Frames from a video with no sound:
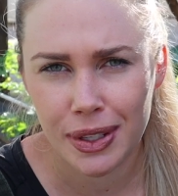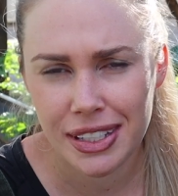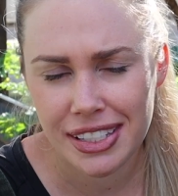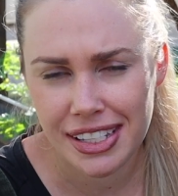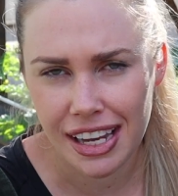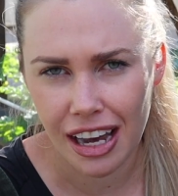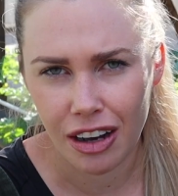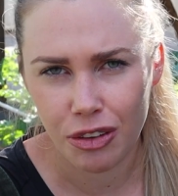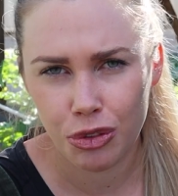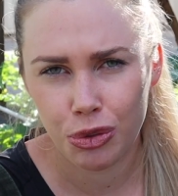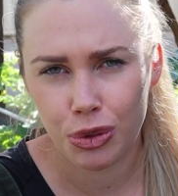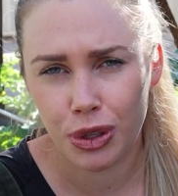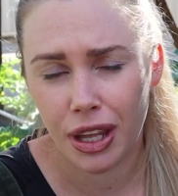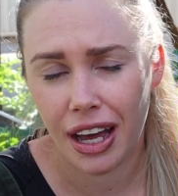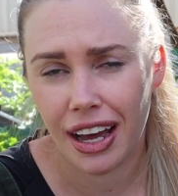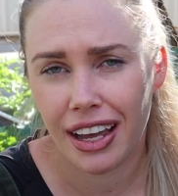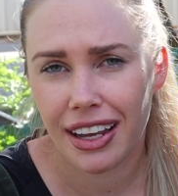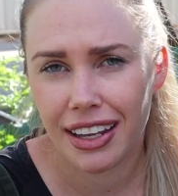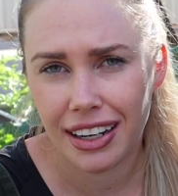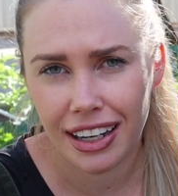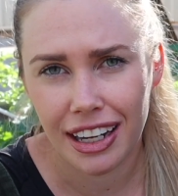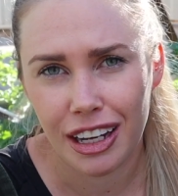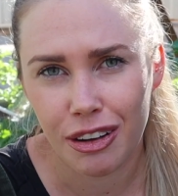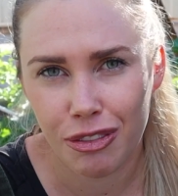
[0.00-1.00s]
itself without
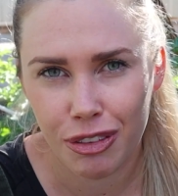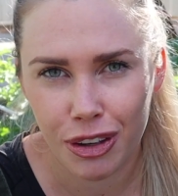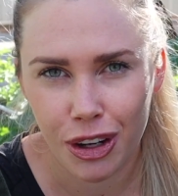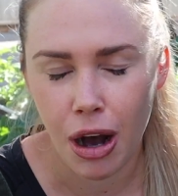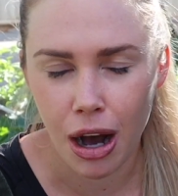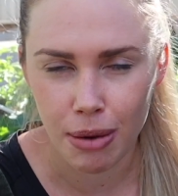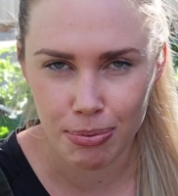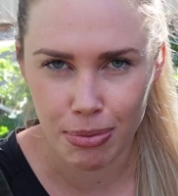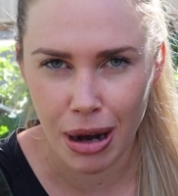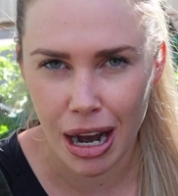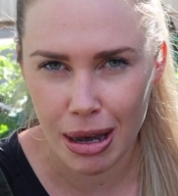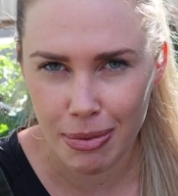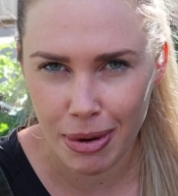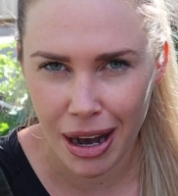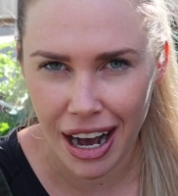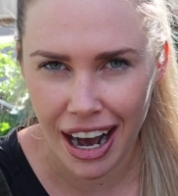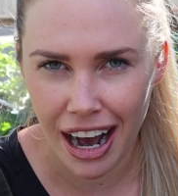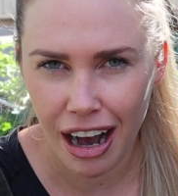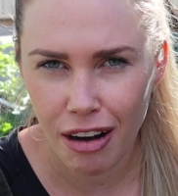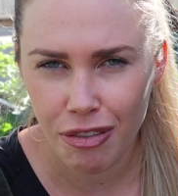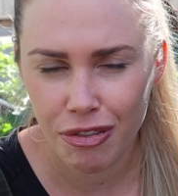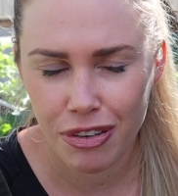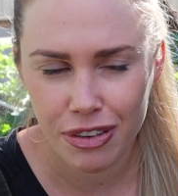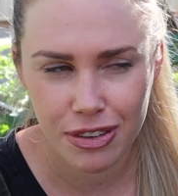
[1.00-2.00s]
any effort on my
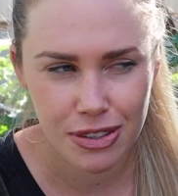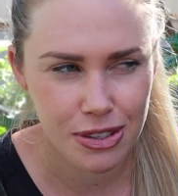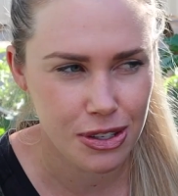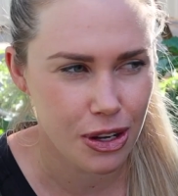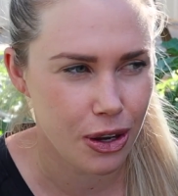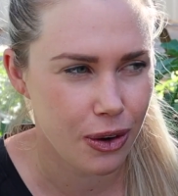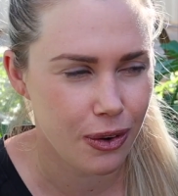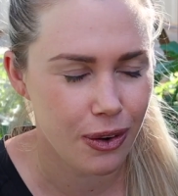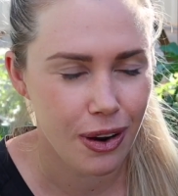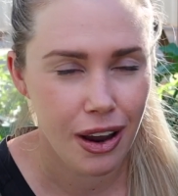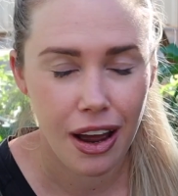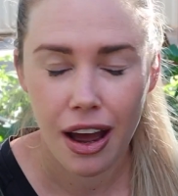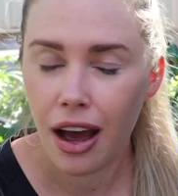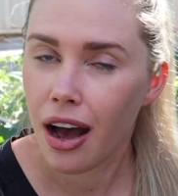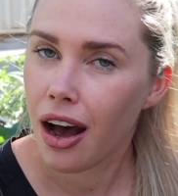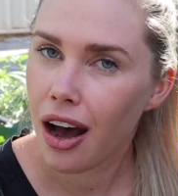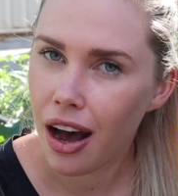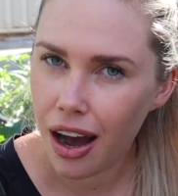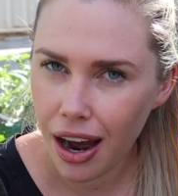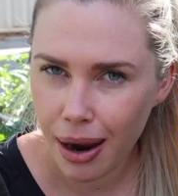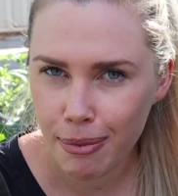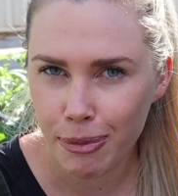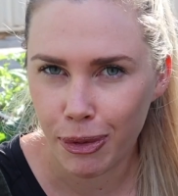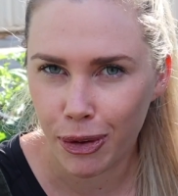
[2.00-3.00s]
behalf. So
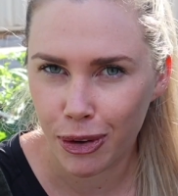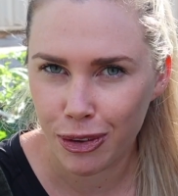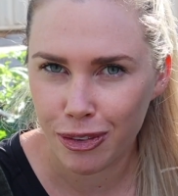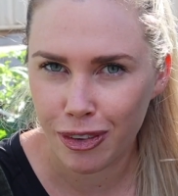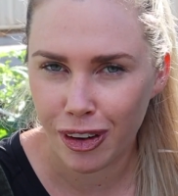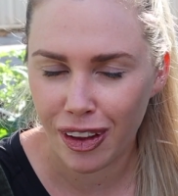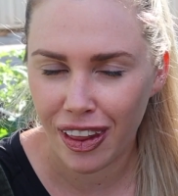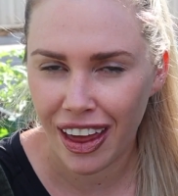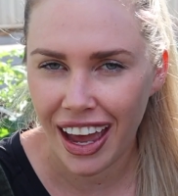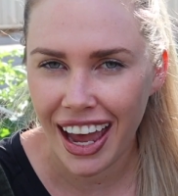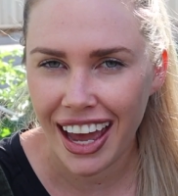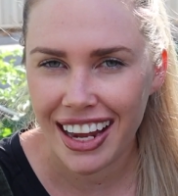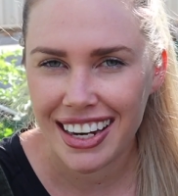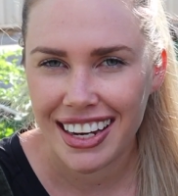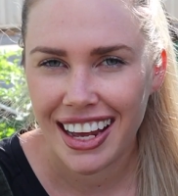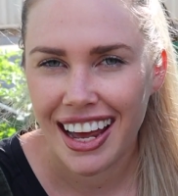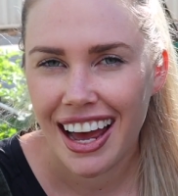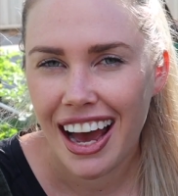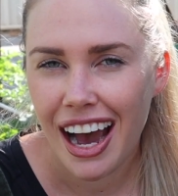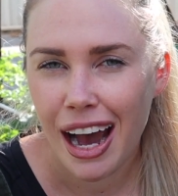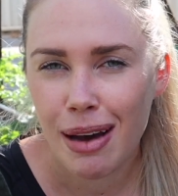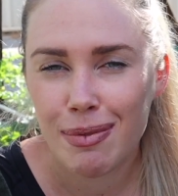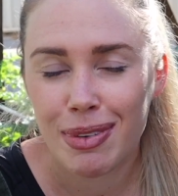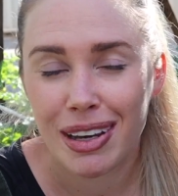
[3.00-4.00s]
I'm all for that.
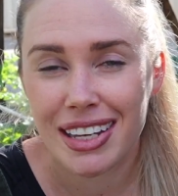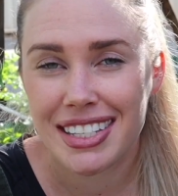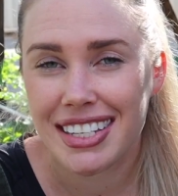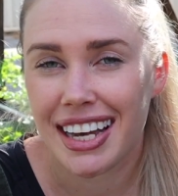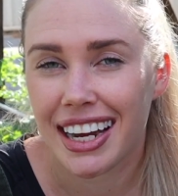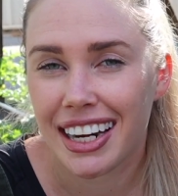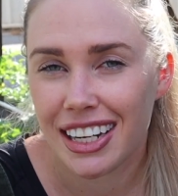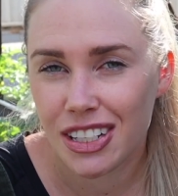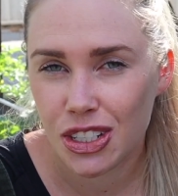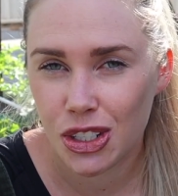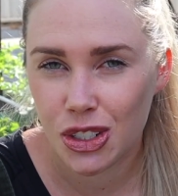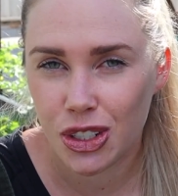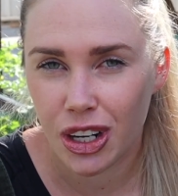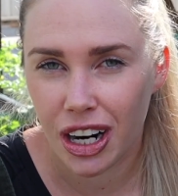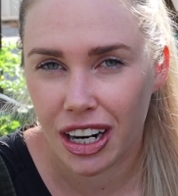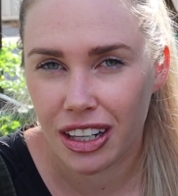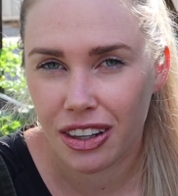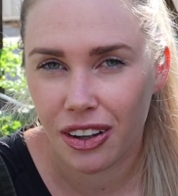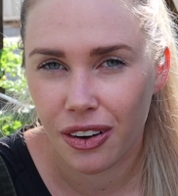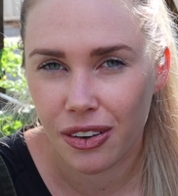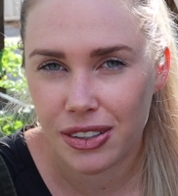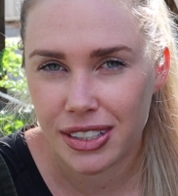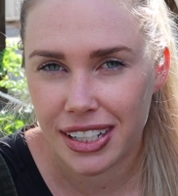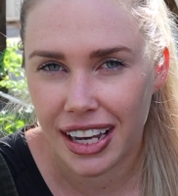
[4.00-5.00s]
I'm excited to try
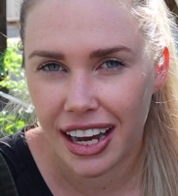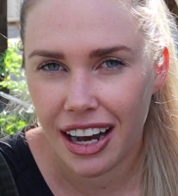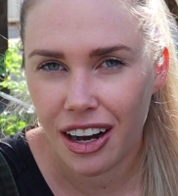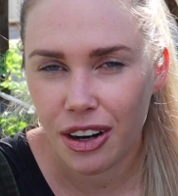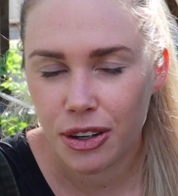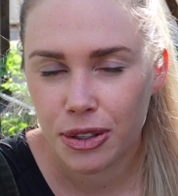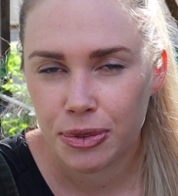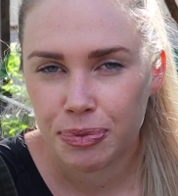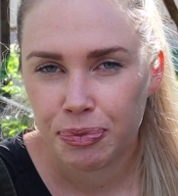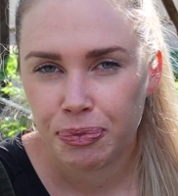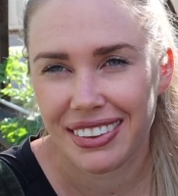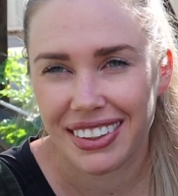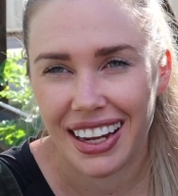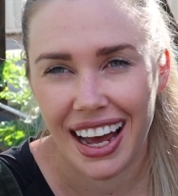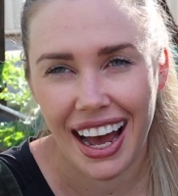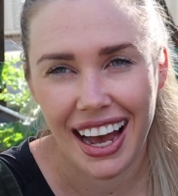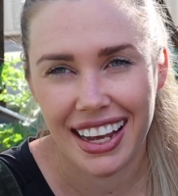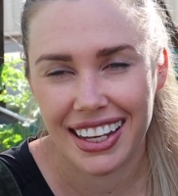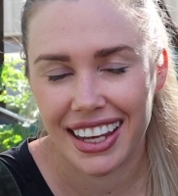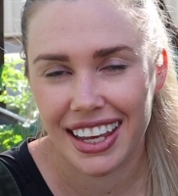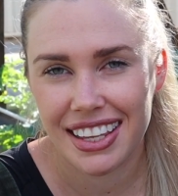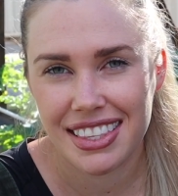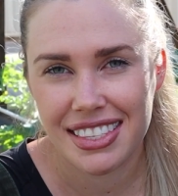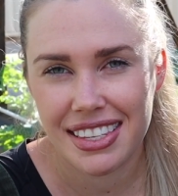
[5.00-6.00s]
those out.
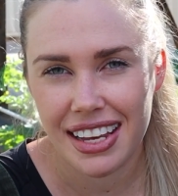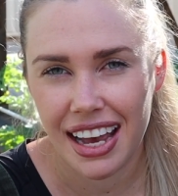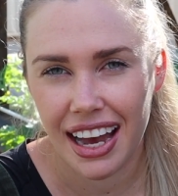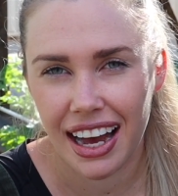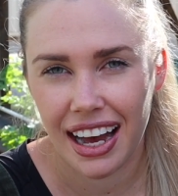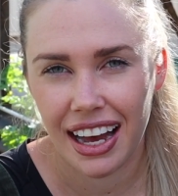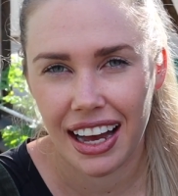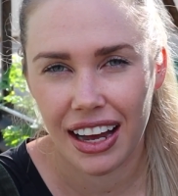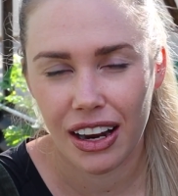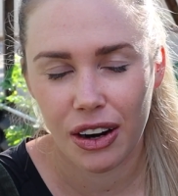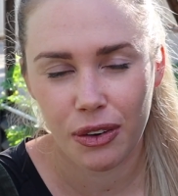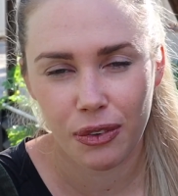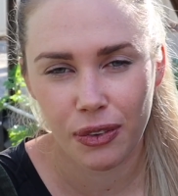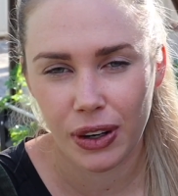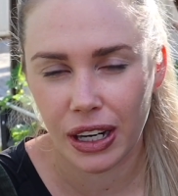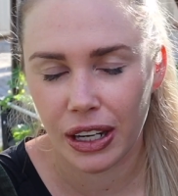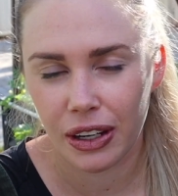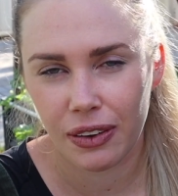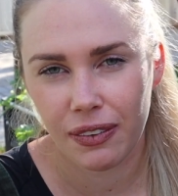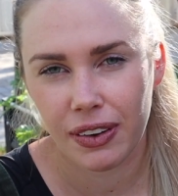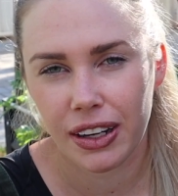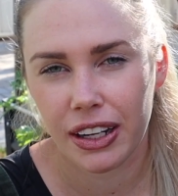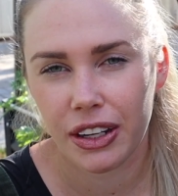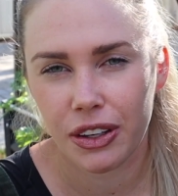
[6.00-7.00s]
Onions are a
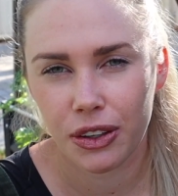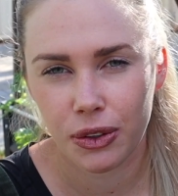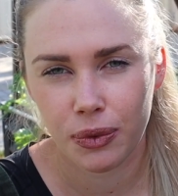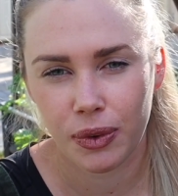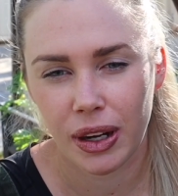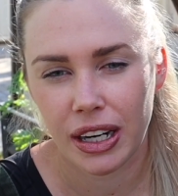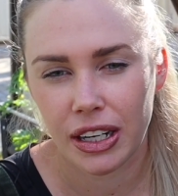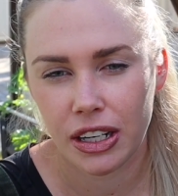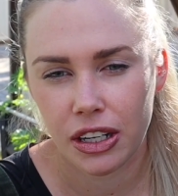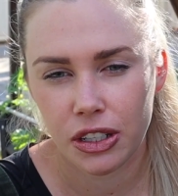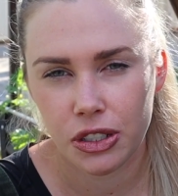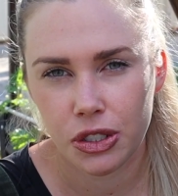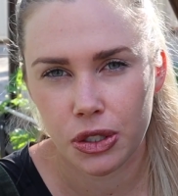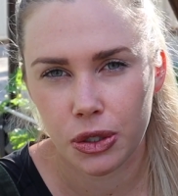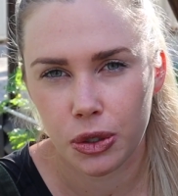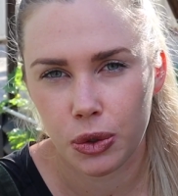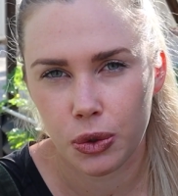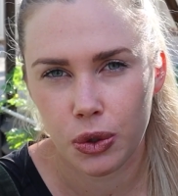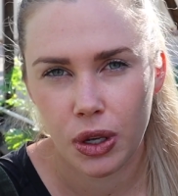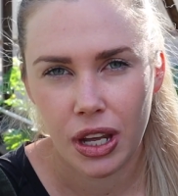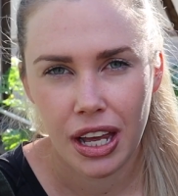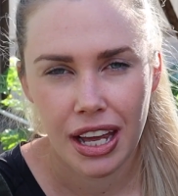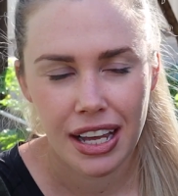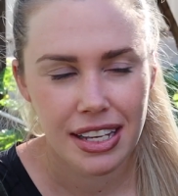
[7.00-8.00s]
really, really good one
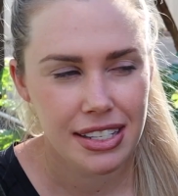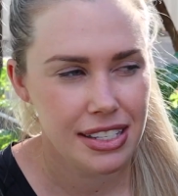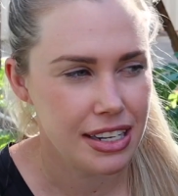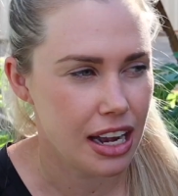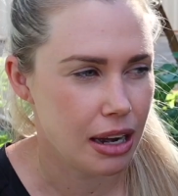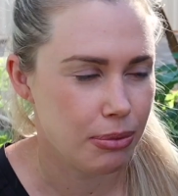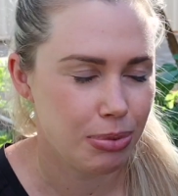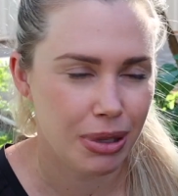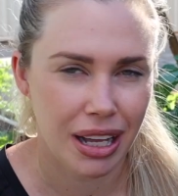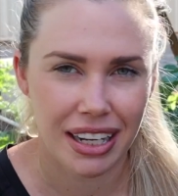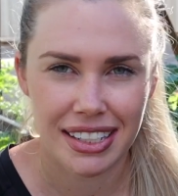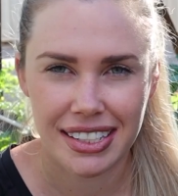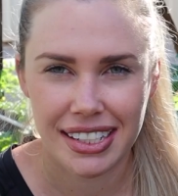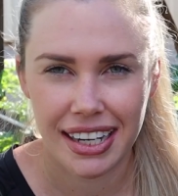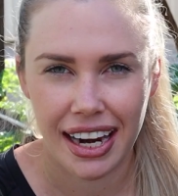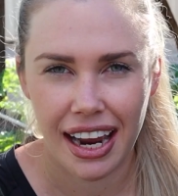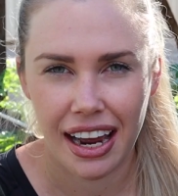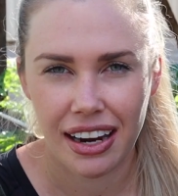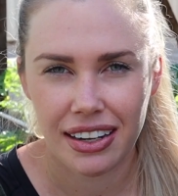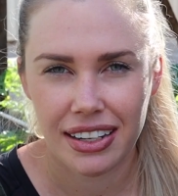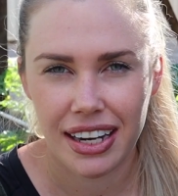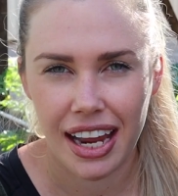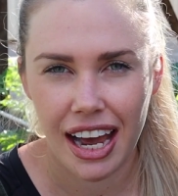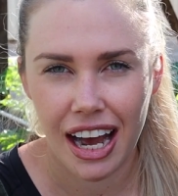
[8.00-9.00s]
to start planting
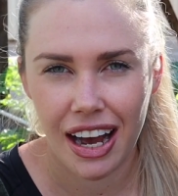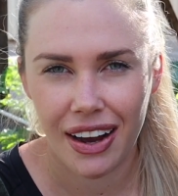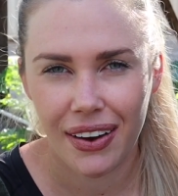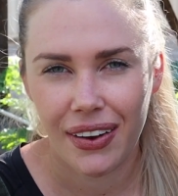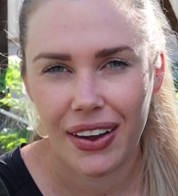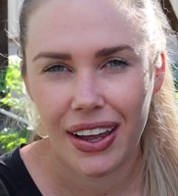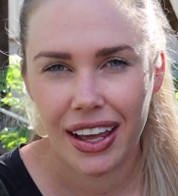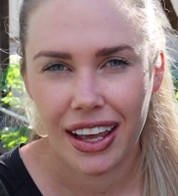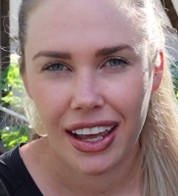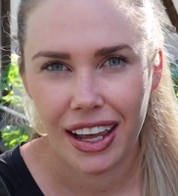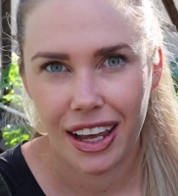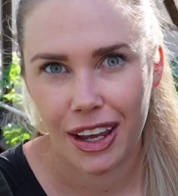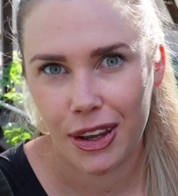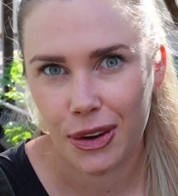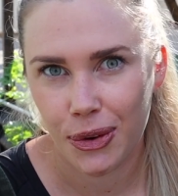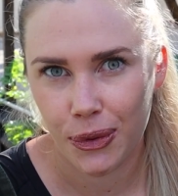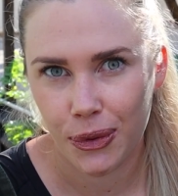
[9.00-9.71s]
out now in